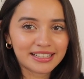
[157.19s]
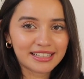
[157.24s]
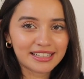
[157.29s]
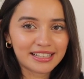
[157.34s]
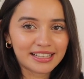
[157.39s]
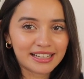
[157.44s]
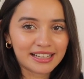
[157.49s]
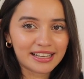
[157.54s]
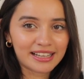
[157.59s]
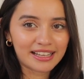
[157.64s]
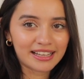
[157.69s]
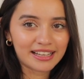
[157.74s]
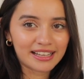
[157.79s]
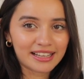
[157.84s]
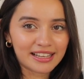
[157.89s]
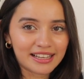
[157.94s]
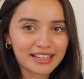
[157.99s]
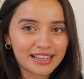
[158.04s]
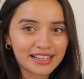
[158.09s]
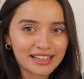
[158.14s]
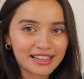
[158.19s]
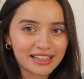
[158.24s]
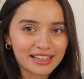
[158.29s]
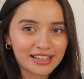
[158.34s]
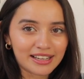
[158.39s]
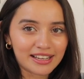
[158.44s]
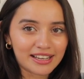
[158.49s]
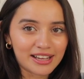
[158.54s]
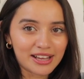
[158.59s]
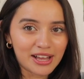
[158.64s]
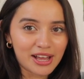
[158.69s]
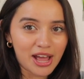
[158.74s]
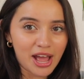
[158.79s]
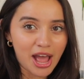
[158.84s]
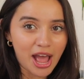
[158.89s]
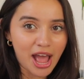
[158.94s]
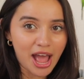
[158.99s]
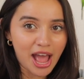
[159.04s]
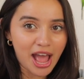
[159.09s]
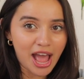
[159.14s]

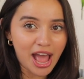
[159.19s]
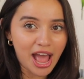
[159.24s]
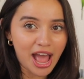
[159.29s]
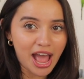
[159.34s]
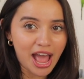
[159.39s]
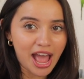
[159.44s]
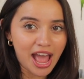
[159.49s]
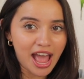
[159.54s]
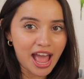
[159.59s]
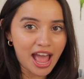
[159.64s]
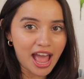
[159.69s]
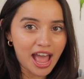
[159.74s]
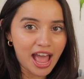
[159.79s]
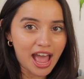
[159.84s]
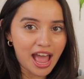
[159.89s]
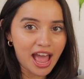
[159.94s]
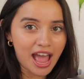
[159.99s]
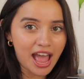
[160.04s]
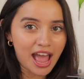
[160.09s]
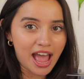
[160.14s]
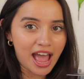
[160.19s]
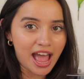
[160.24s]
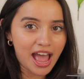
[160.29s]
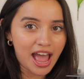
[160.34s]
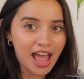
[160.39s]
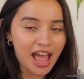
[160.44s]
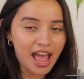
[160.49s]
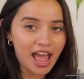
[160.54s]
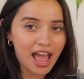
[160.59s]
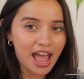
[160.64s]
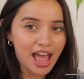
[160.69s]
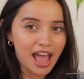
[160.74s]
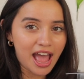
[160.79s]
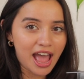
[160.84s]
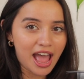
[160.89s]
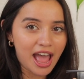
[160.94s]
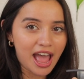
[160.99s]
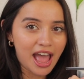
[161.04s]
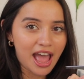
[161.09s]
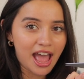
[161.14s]

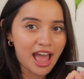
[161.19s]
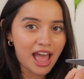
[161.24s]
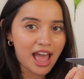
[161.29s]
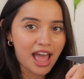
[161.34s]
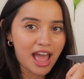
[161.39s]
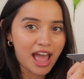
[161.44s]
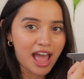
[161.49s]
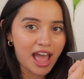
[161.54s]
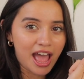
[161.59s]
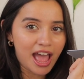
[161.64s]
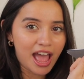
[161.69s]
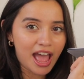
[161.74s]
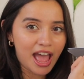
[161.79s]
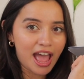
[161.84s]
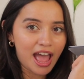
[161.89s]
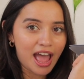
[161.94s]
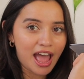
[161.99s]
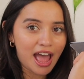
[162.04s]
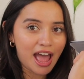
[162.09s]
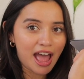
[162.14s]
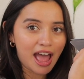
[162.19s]
No one is speaking in this clip.